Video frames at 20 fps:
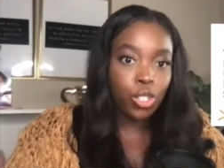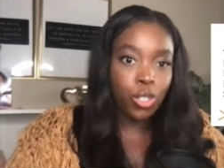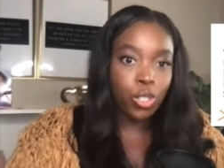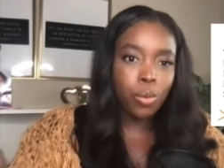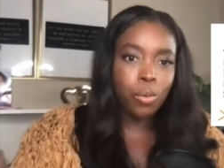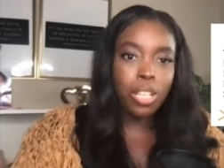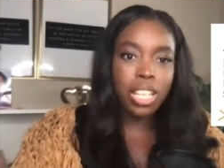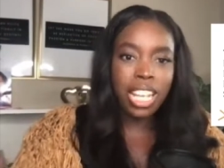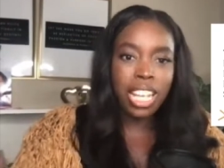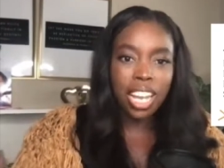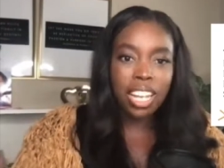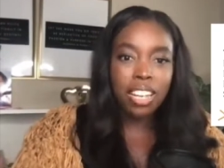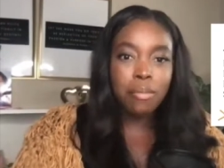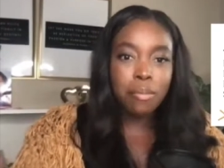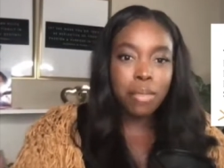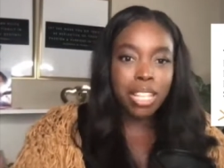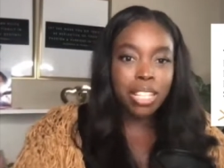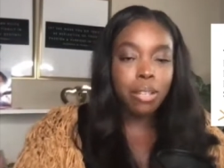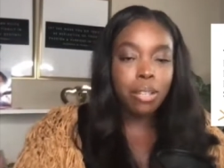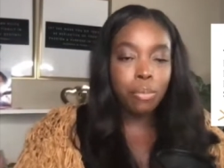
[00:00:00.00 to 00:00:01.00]
So we kind of
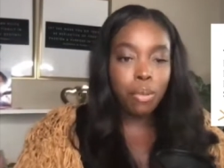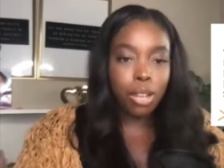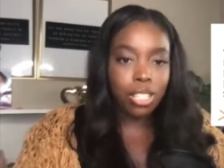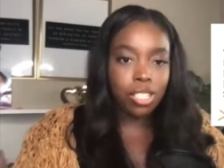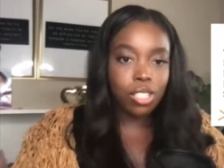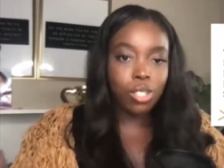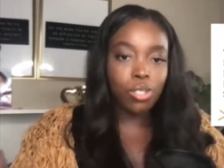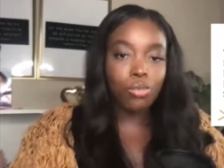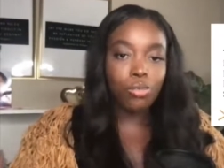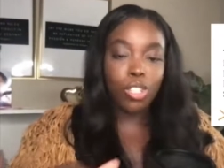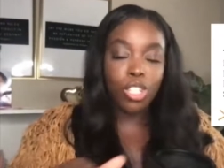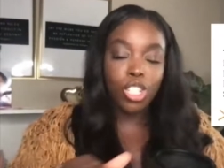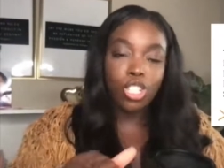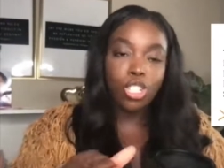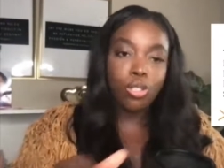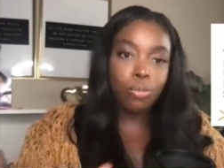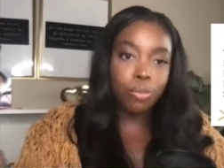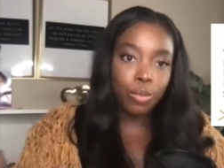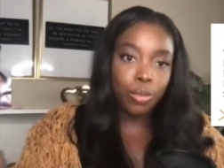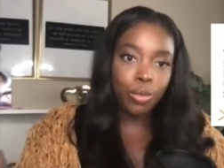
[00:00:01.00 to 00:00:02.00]
made the process really
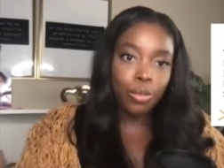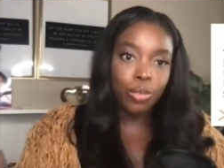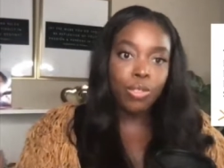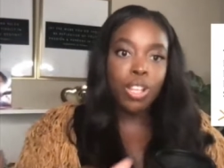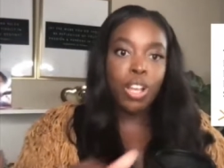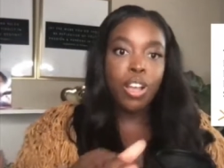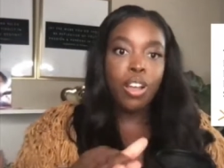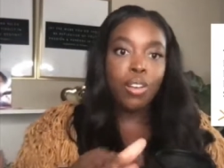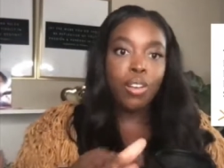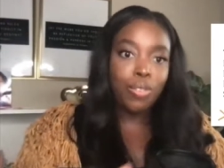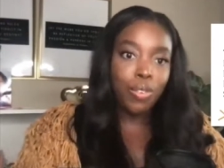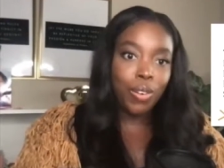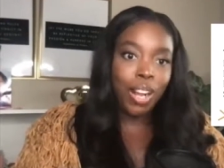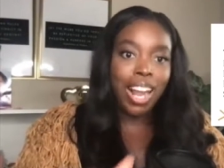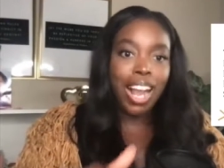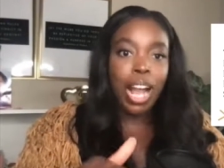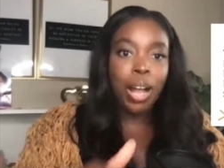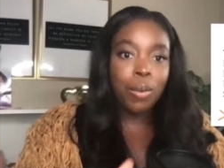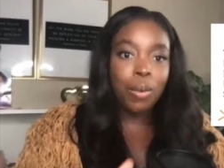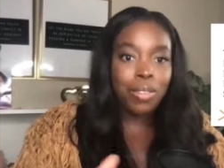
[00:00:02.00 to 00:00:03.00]
smooth
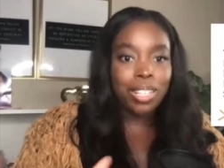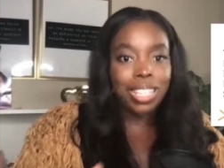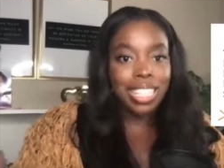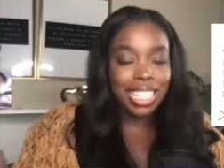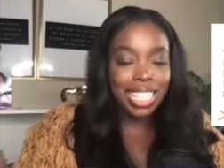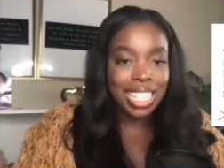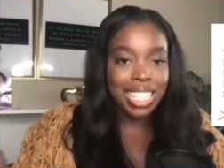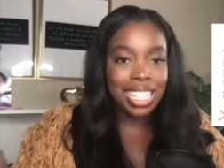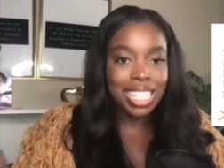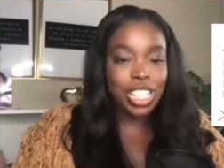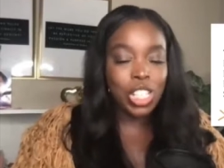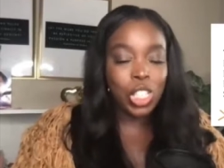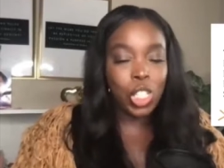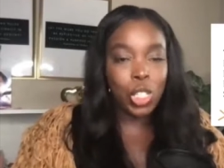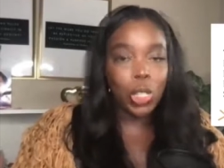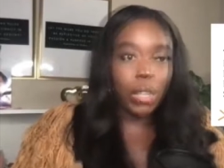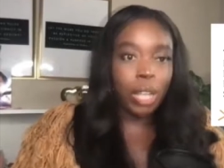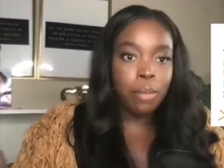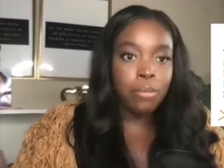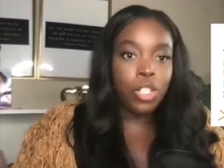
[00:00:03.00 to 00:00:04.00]
for our clients.
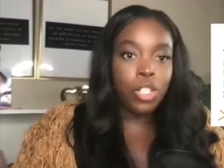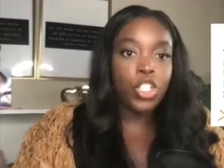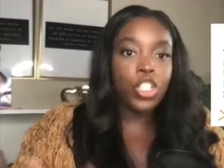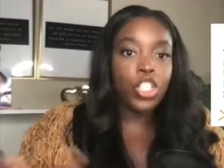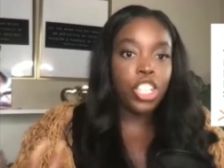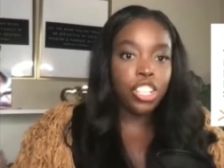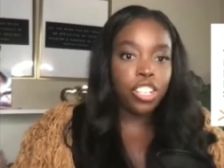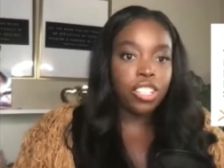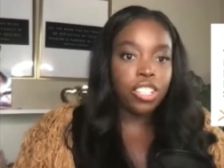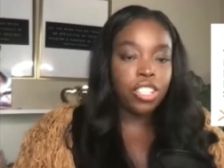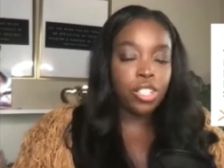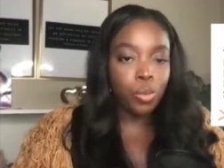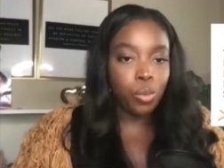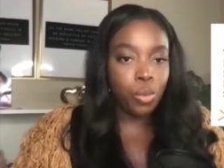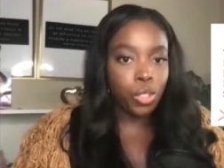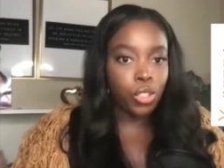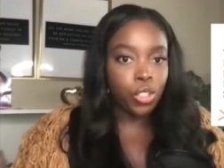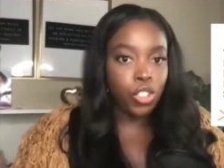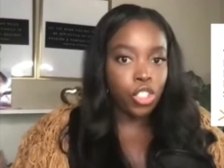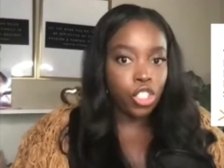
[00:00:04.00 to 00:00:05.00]
So I'm just sharing this
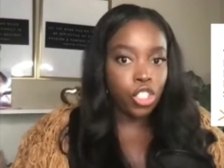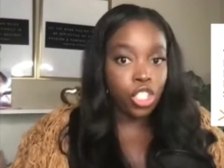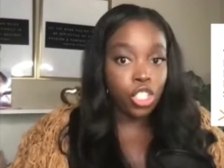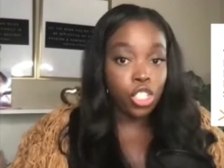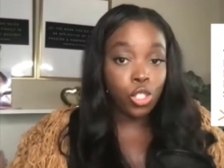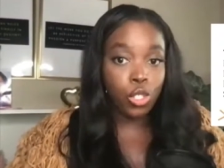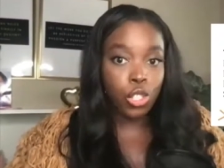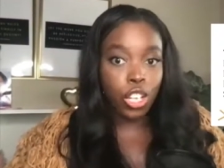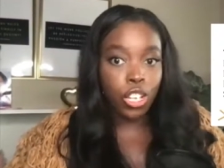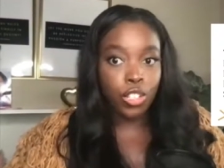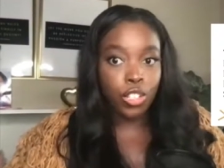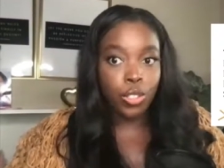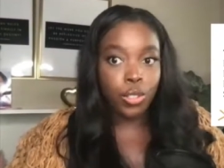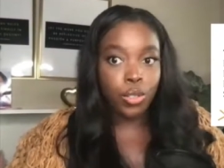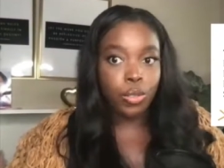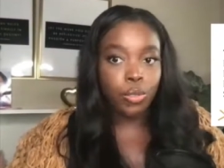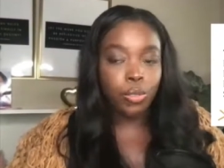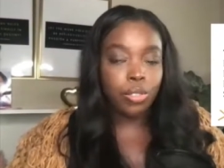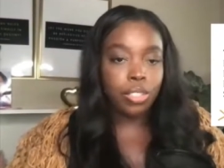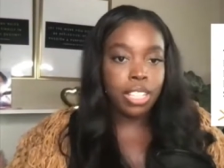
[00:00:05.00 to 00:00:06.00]
with you to just tell
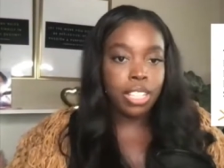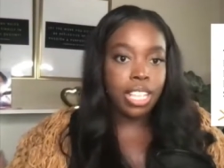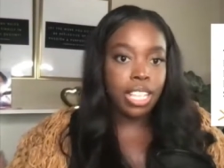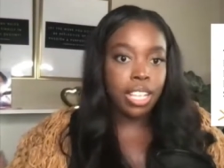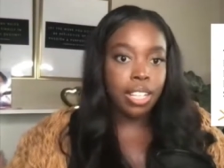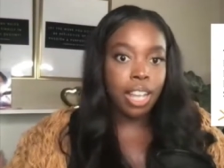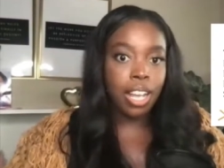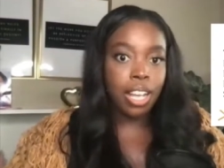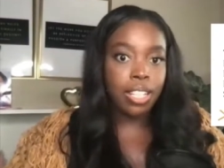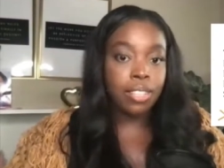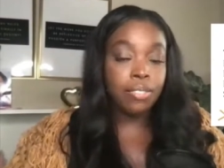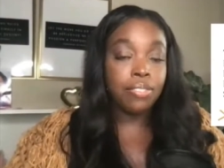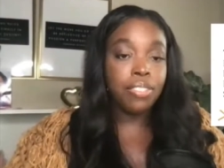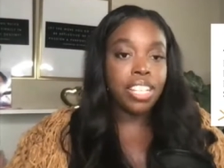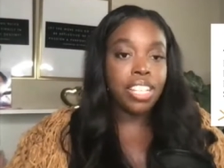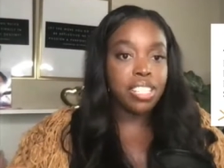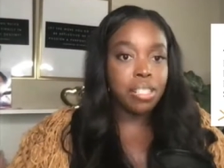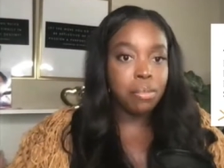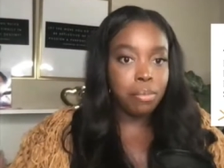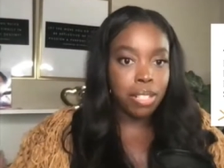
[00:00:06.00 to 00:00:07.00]
you the
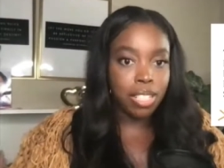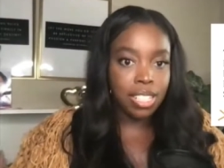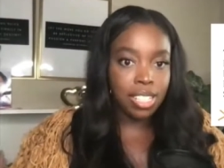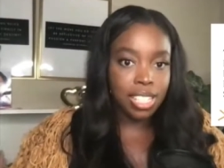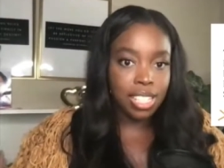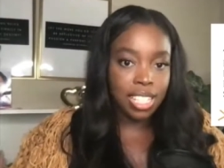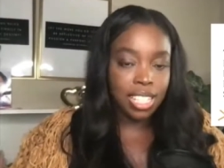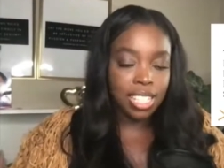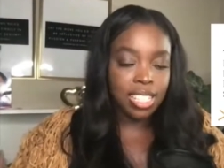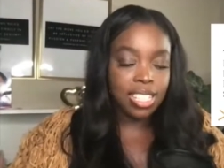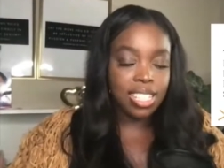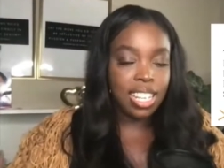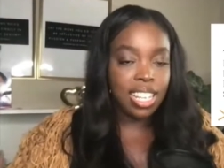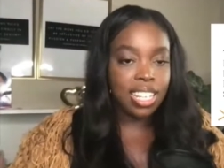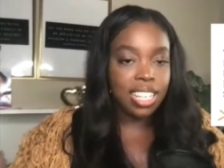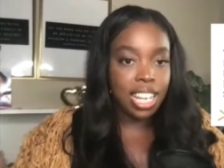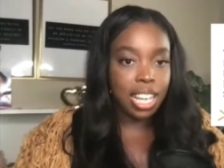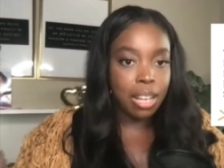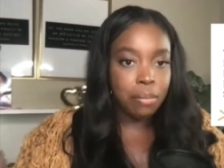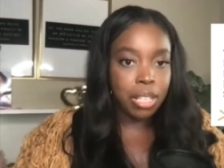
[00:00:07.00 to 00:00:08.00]
flexibility and the
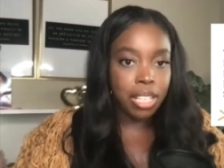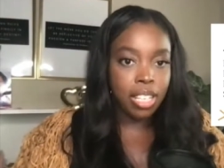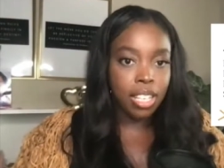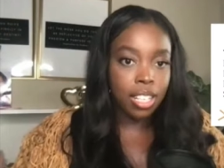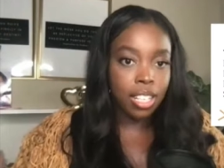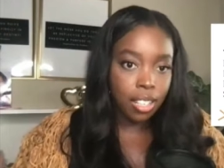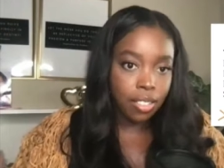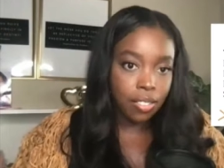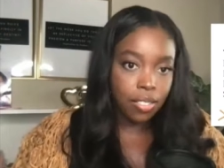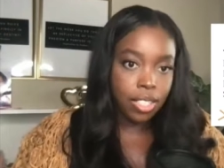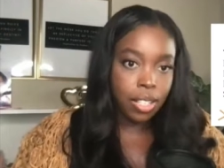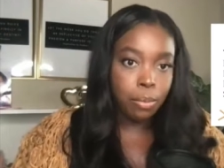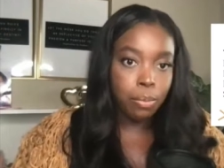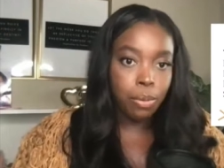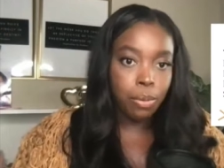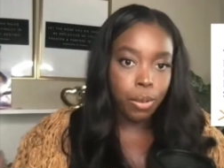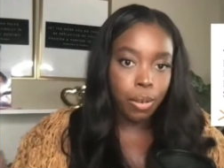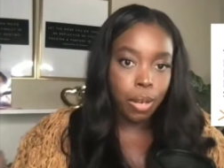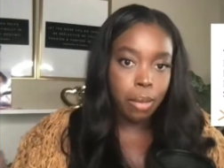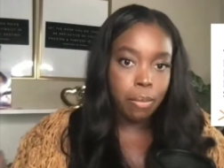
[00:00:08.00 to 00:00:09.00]
dynamic of the
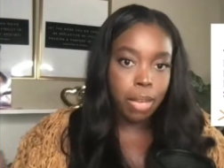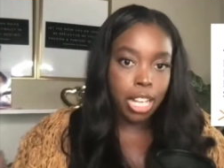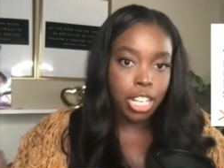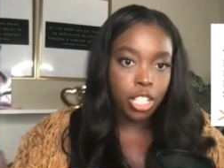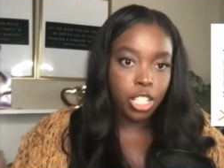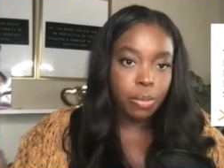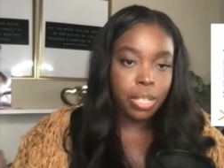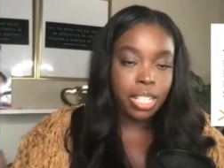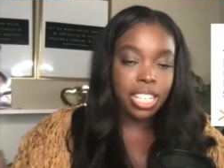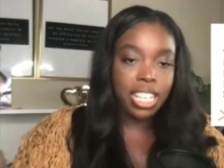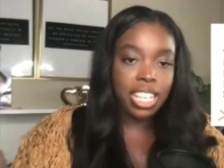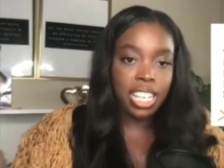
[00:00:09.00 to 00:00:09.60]
program management.